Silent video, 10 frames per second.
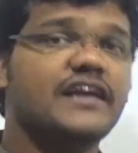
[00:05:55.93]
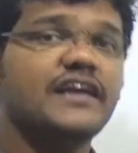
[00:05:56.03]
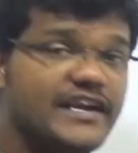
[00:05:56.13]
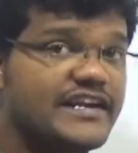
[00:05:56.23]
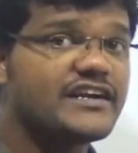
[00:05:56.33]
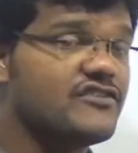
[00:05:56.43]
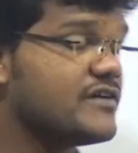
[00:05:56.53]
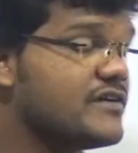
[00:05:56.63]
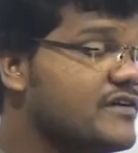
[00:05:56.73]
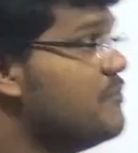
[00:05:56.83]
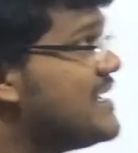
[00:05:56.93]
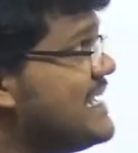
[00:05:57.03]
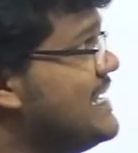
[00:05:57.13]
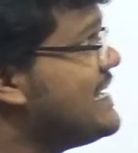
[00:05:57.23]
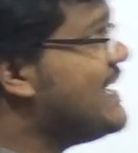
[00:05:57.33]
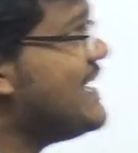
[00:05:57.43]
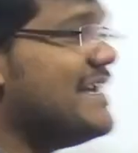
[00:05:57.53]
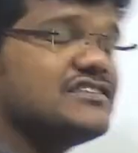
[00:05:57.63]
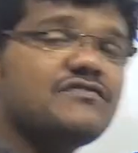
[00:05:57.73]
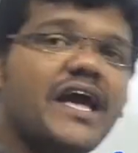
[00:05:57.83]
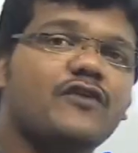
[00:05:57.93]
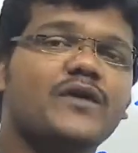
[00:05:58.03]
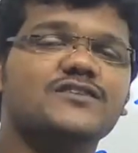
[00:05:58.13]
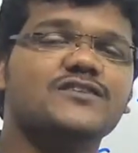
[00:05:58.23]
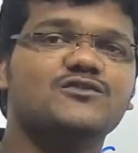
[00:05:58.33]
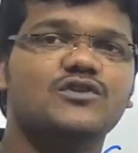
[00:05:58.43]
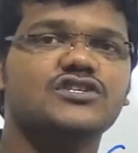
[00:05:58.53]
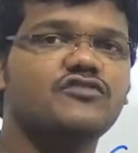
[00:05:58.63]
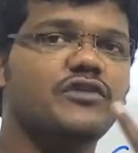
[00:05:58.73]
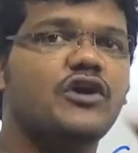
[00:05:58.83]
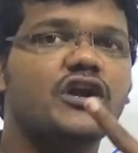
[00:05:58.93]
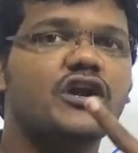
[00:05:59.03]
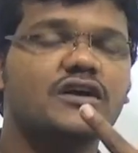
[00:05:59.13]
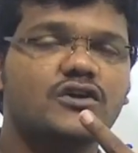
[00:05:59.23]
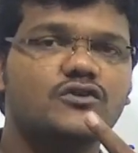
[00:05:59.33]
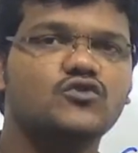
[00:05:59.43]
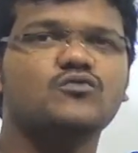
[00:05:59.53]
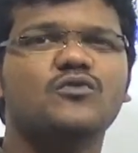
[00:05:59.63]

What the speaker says: Inductive effect. But in case of aqueous solution, we got two more